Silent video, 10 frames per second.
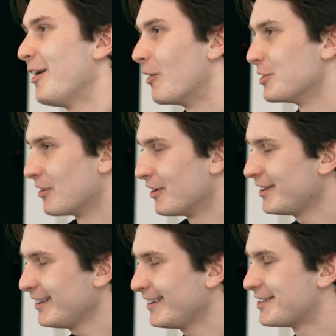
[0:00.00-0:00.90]
Guys, I
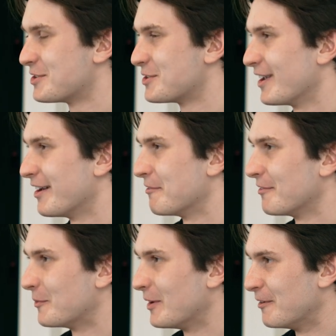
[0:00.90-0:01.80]
think this is a
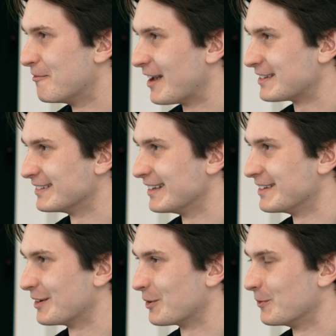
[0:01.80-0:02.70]
really
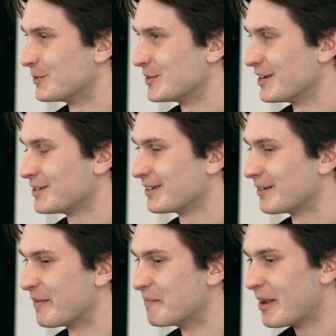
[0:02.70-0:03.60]
fascinating
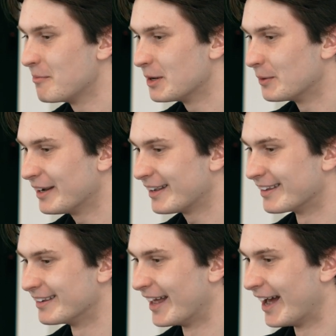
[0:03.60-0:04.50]
conversation, and maybe we
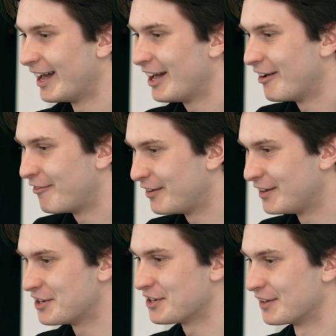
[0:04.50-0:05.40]
can
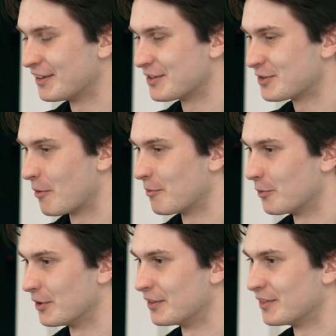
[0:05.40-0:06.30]
finish this up
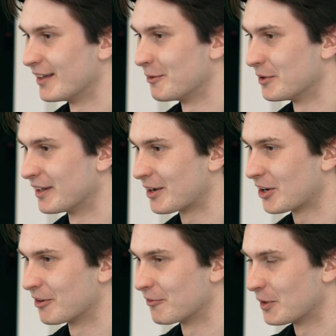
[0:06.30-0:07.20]
with a
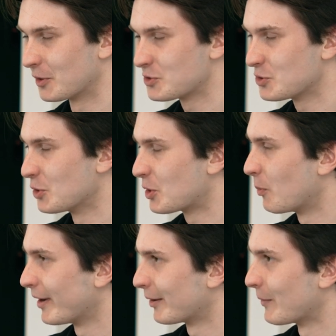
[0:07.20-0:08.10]
kind of the two
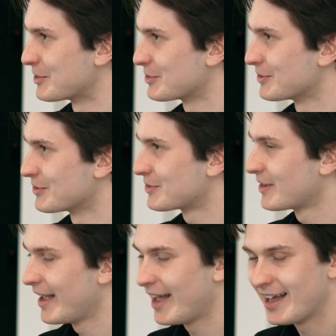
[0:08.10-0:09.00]
quick questions.
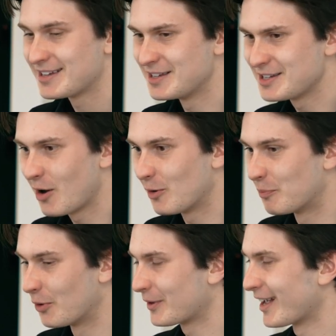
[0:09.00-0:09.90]
Since our
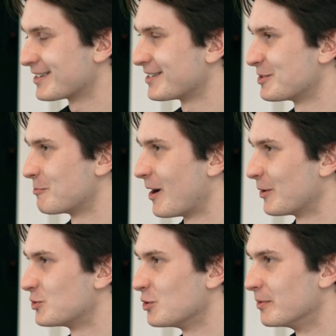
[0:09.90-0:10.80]
podcast is
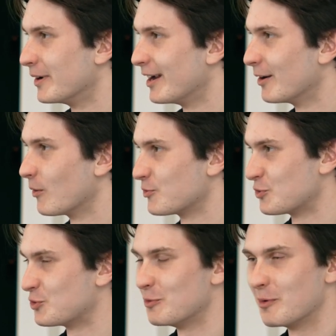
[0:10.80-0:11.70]
about superheroes
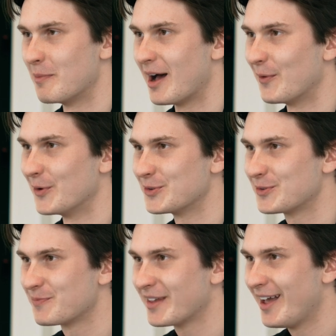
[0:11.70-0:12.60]
and
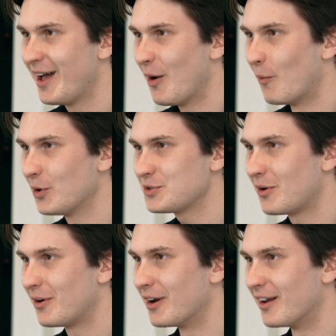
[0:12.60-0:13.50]
superpowers, what
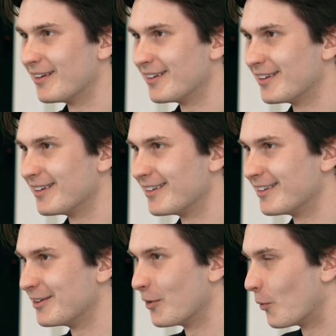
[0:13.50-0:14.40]
are
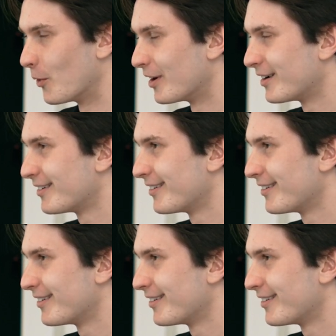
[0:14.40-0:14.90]
your